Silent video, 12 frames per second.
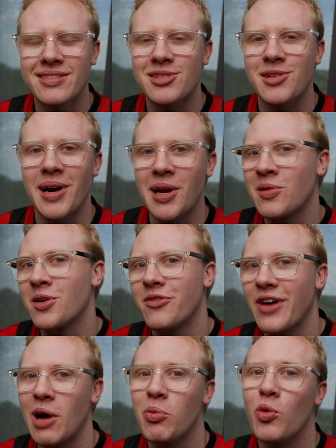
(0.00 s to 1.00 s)
so I don't know if
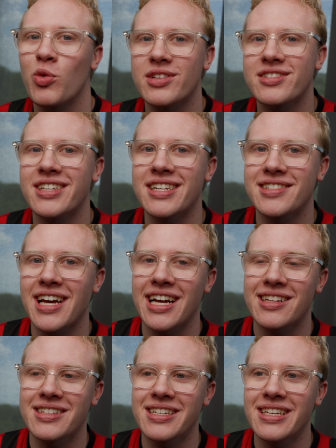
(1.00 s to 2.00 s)
Apple wants to
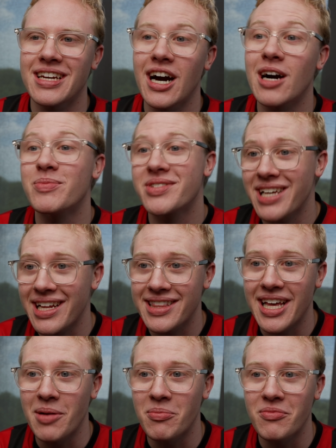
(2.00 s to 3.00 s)
exactly upset
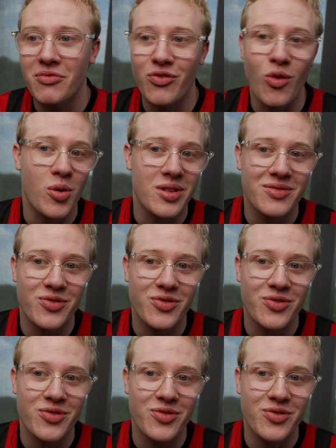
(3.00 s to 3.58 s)
them for,